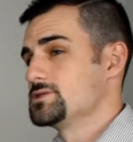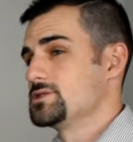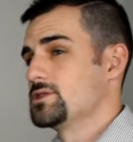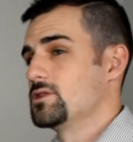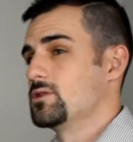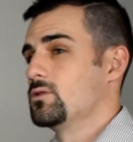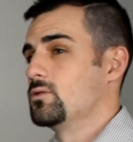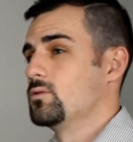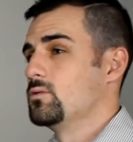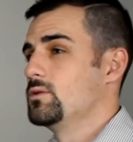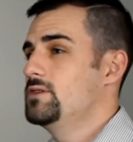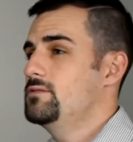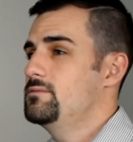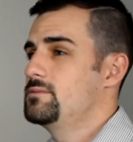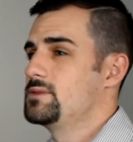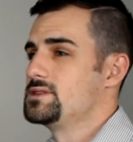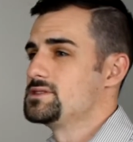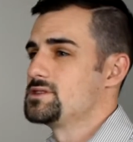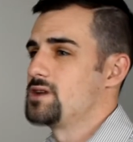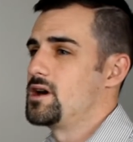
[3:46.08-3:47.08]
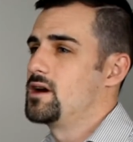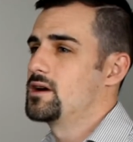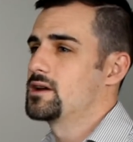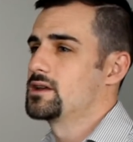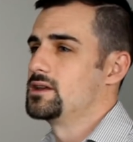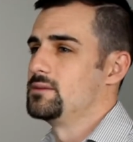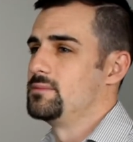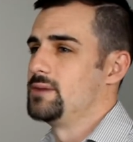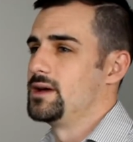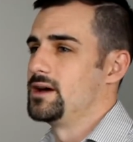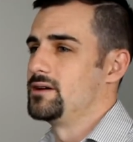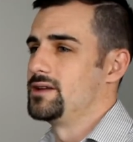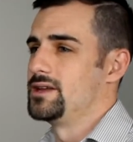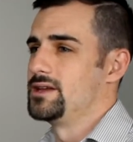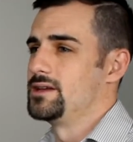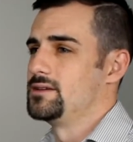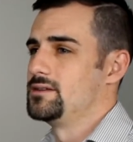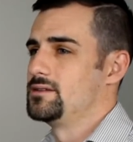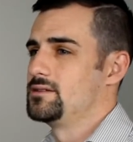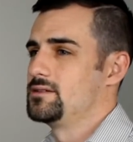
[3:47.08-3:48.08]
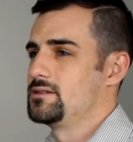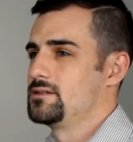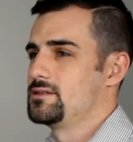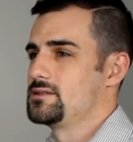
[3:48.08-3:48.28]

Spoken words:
So we've been talking about it